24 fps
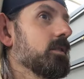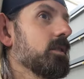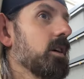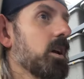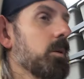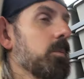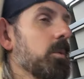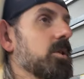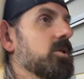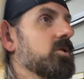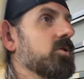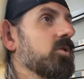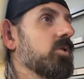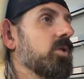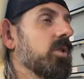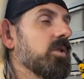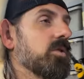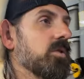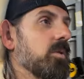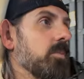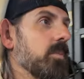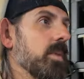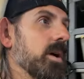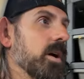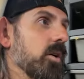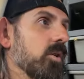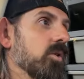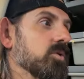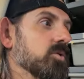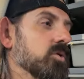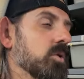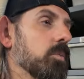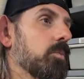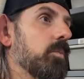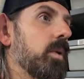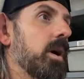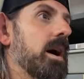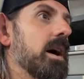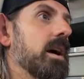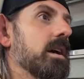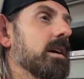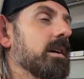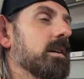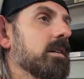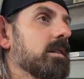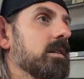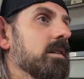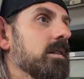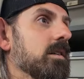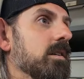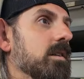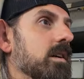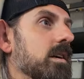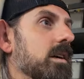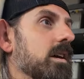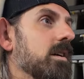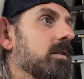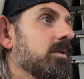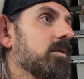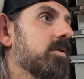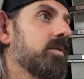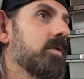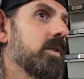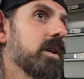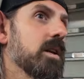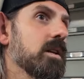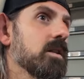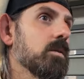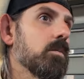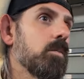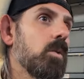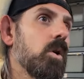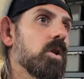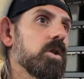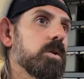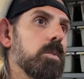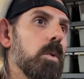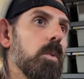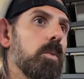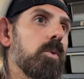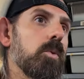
got to make sure that the males you're buying can fit into multiple